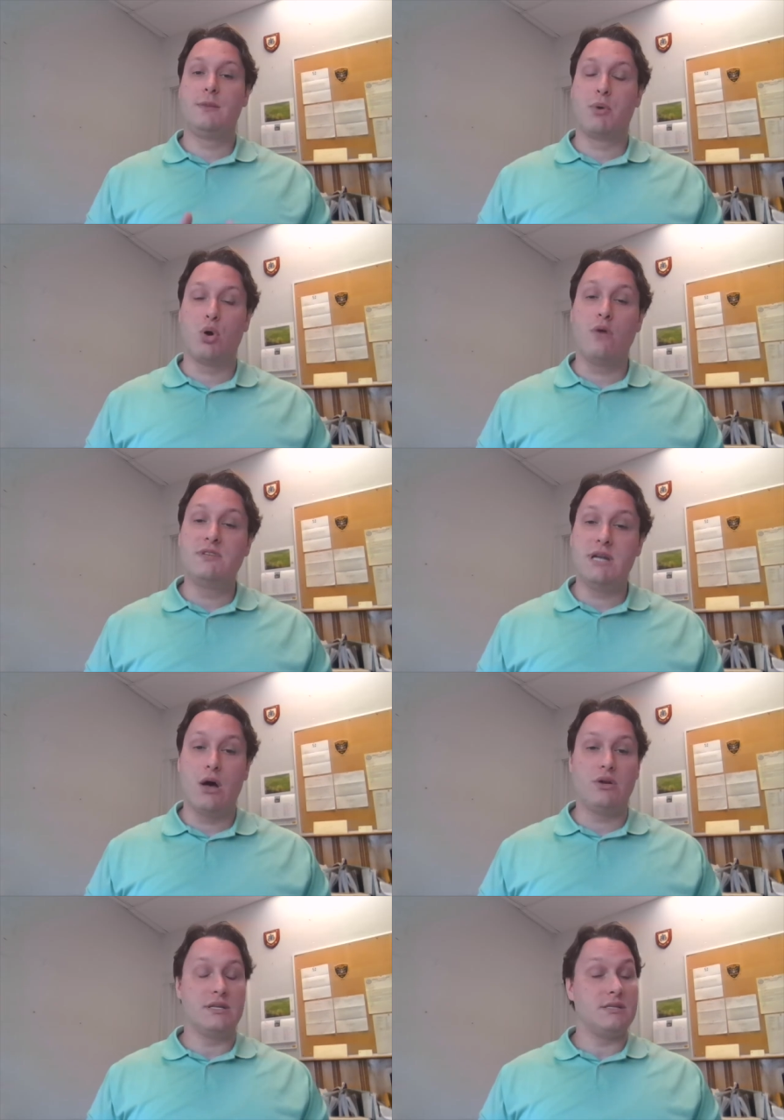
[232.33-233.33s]
The borough of
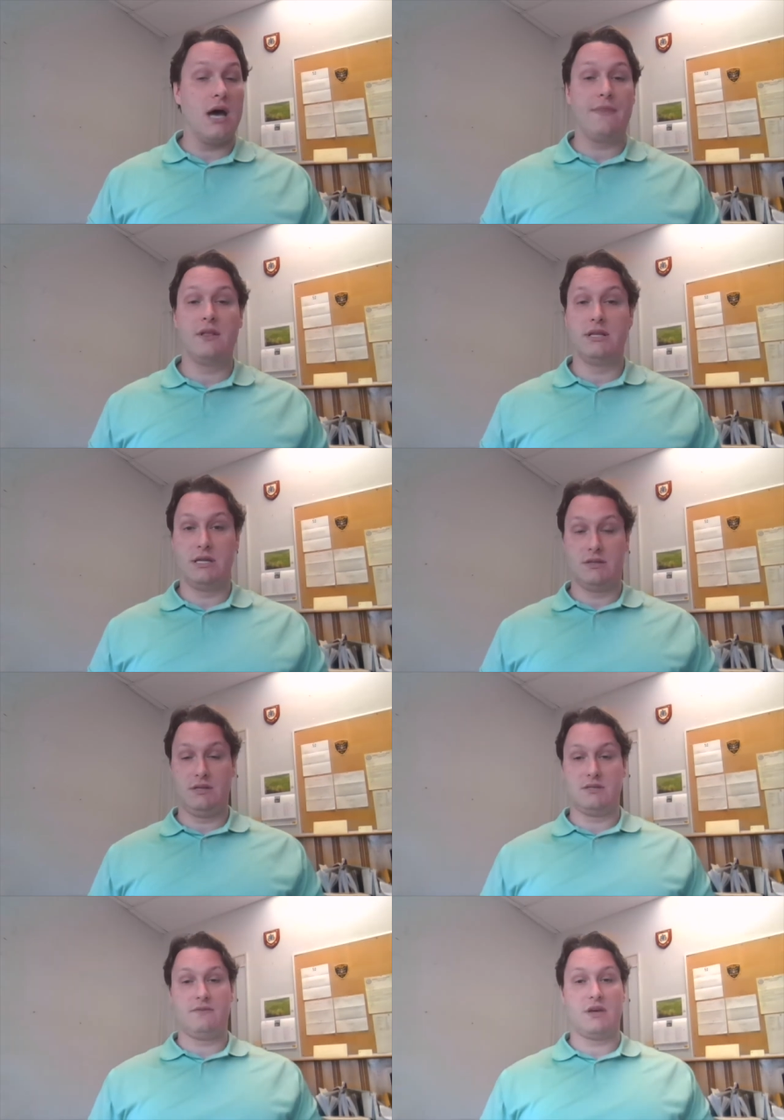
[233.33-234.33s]
Dunellen is not the lead in
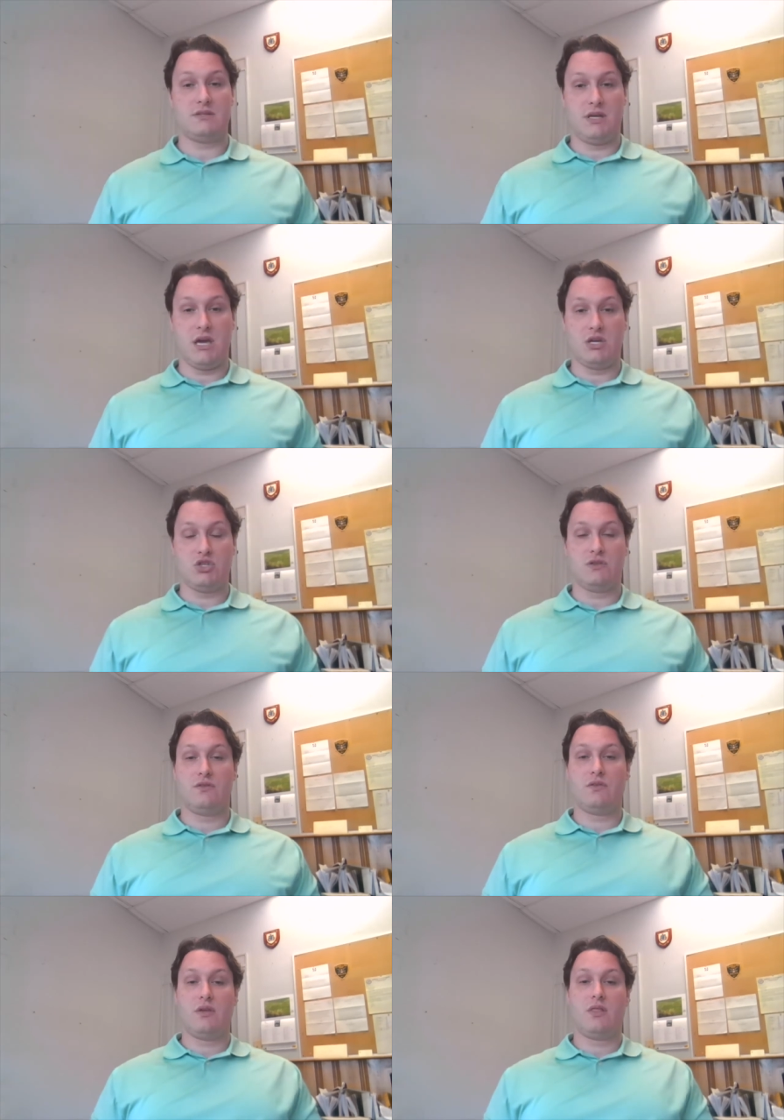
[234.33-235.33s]
these
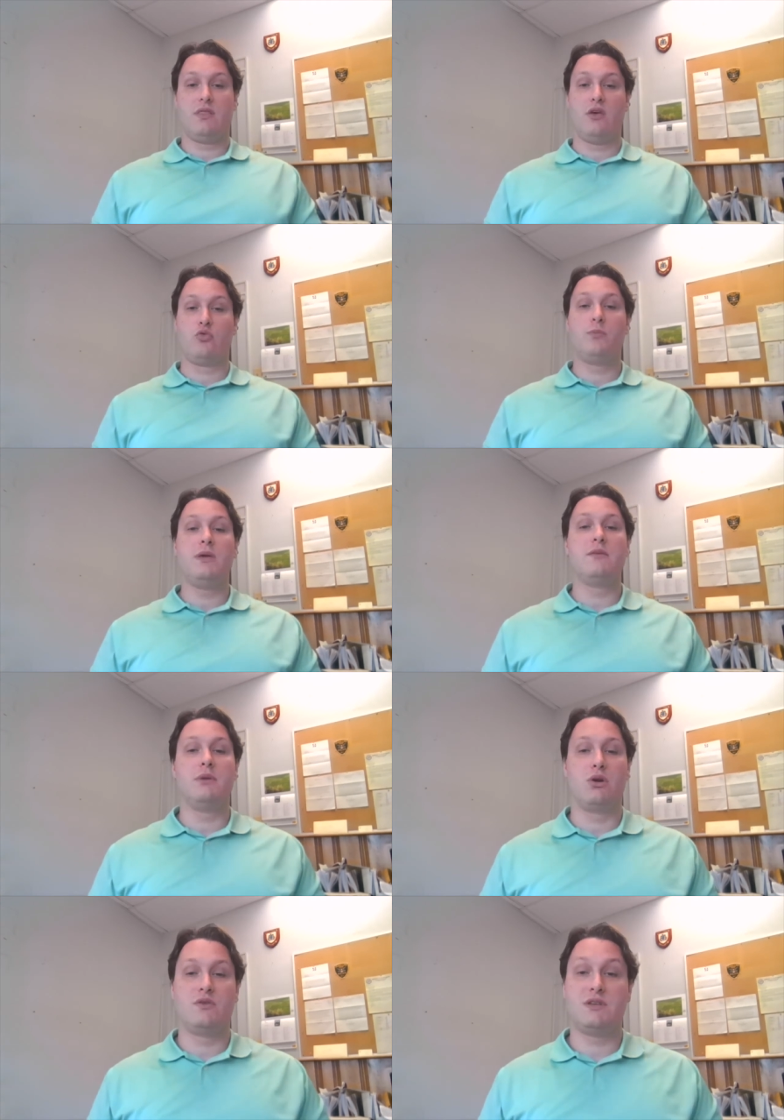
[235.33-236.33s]
investigations. This would be the
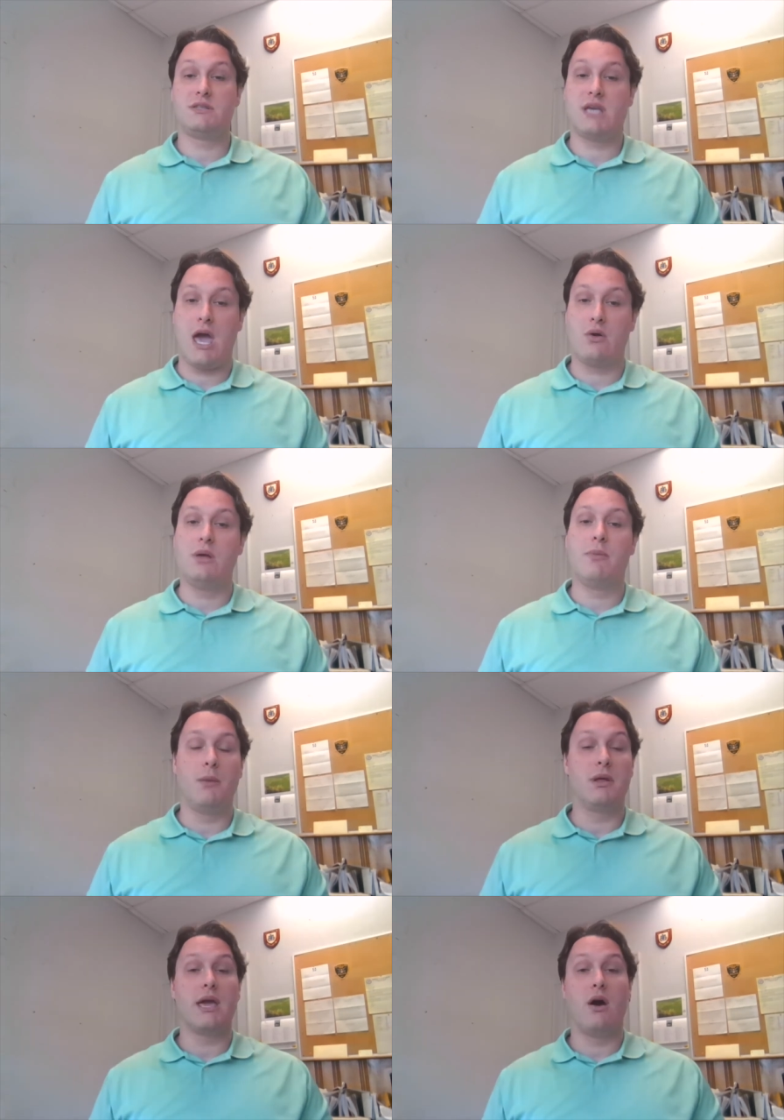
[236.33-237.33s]
Middlesex County
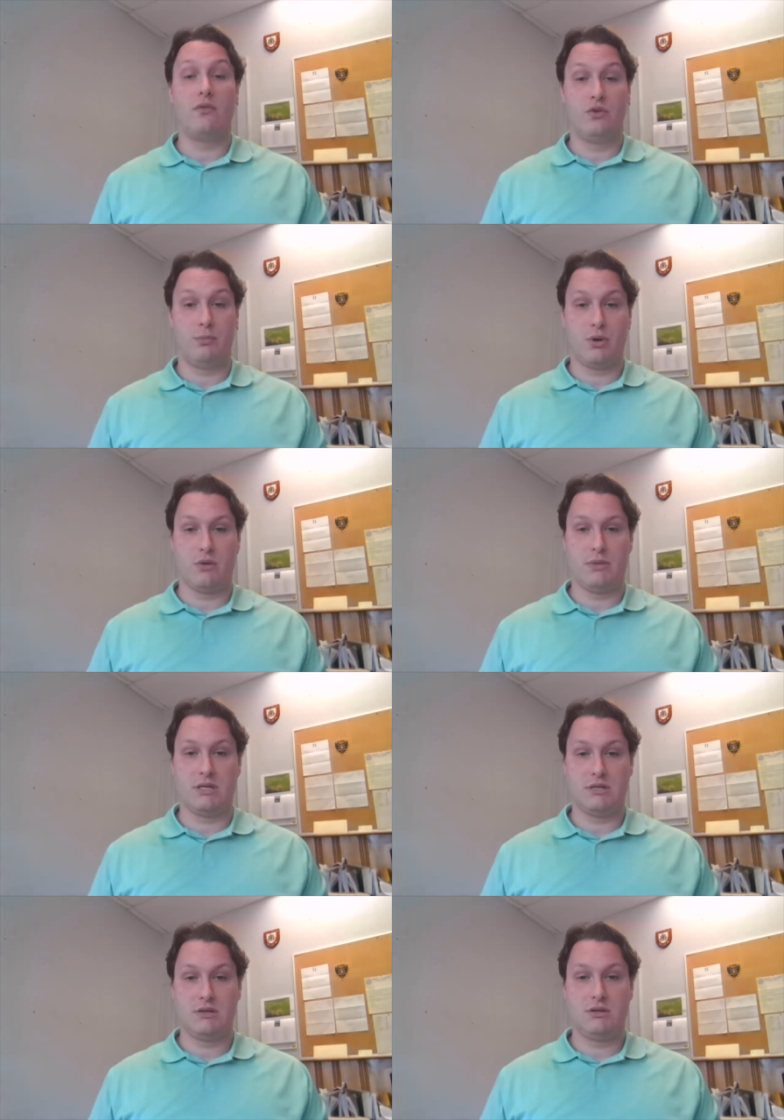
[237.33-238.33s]
Public Health
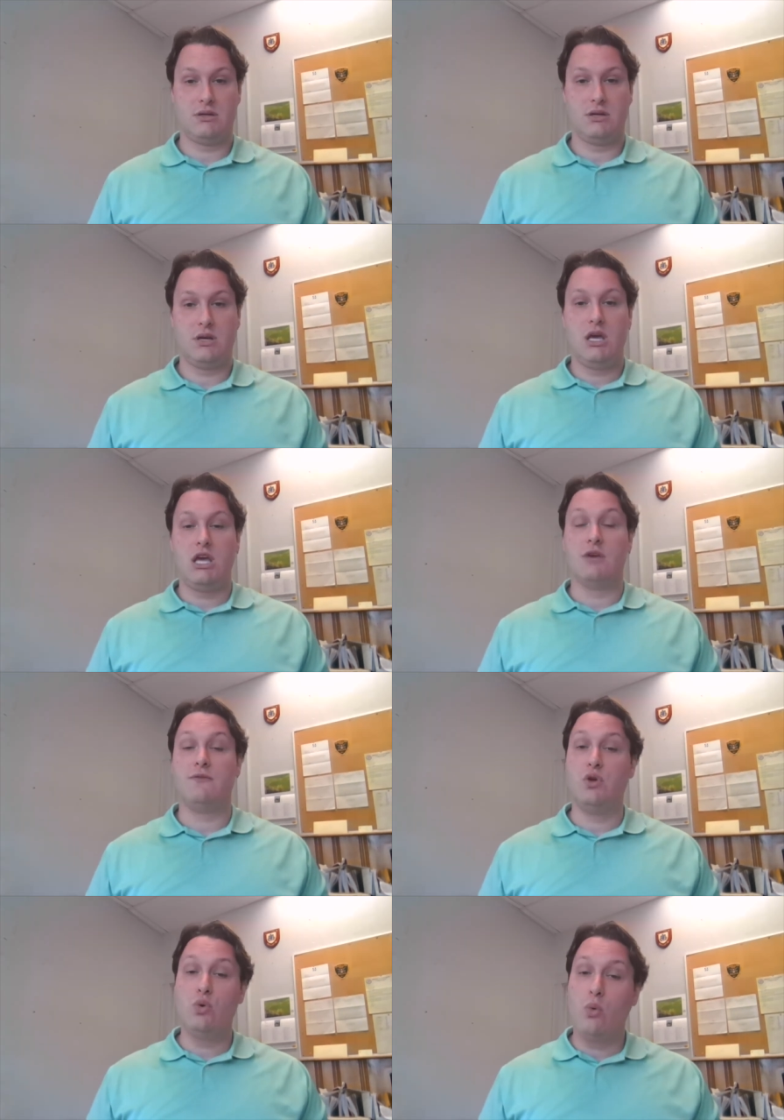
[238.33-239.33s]
Department. If
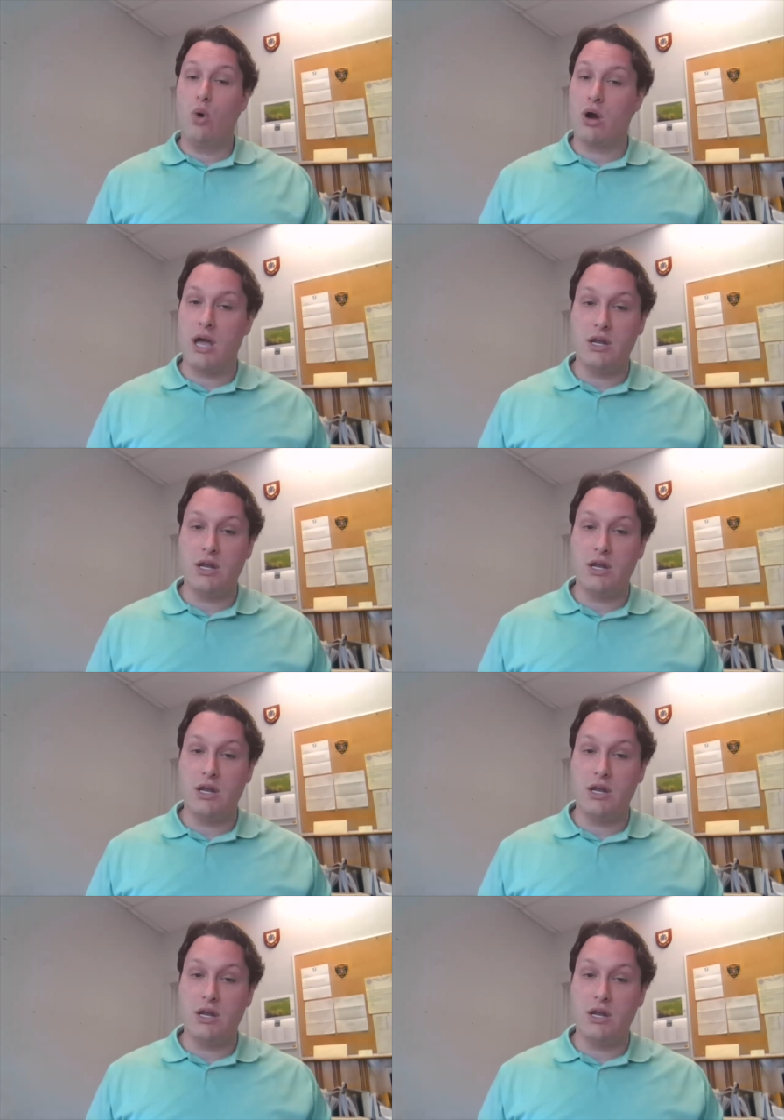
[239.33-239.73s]
you or